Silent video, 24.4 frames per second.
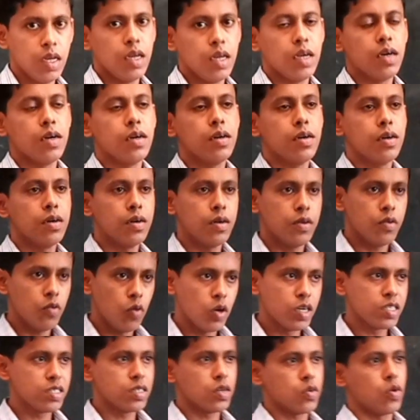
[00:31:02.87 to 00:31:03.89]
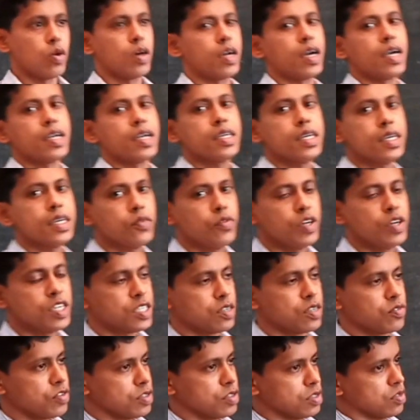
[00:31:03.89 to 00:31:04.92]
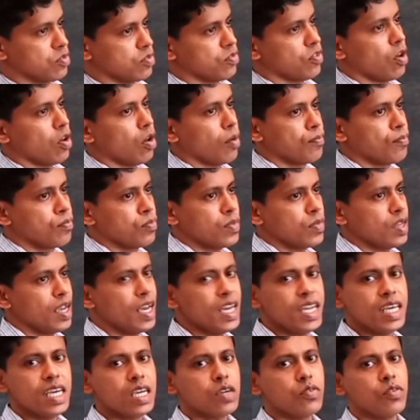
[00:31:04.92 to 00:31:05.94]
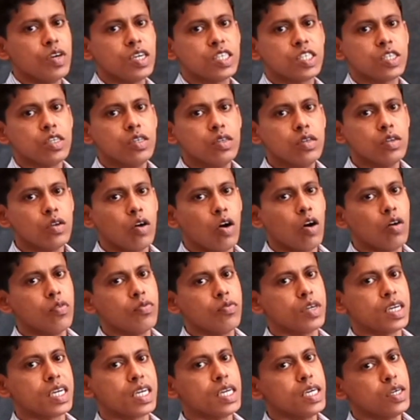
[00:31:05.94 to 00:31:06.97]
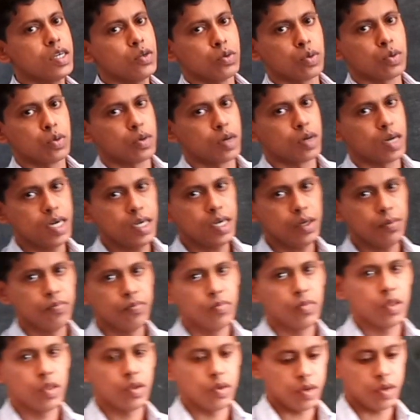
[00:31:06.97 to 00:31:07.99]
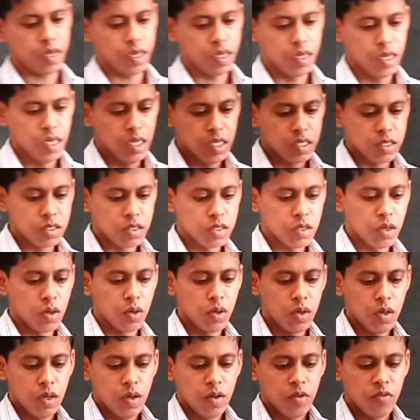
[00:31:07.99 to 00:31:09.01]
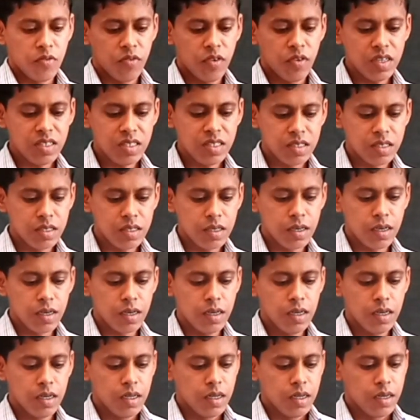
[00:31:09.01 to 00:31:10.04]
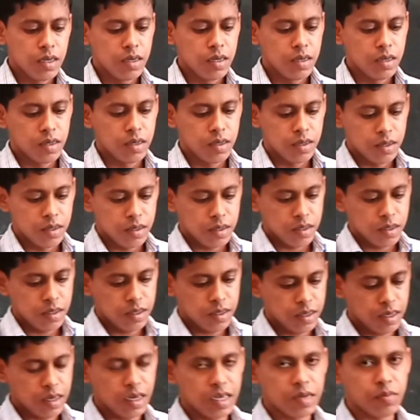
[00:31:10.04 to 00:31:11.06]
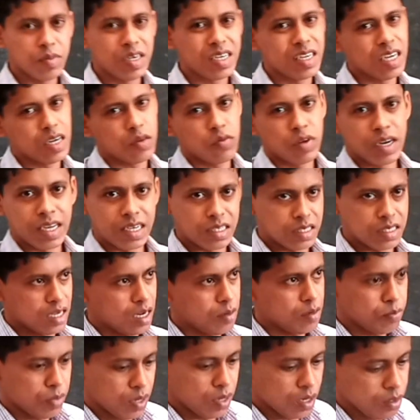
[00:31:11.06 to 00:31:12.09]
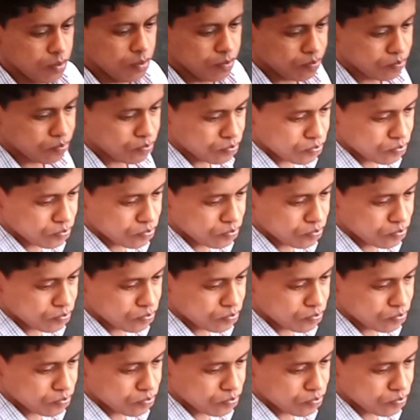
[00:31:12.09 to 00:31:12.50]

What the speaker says: What is a quadratic equation? First of all, any equation of degree 2, right? Okay. So, first let me take one example.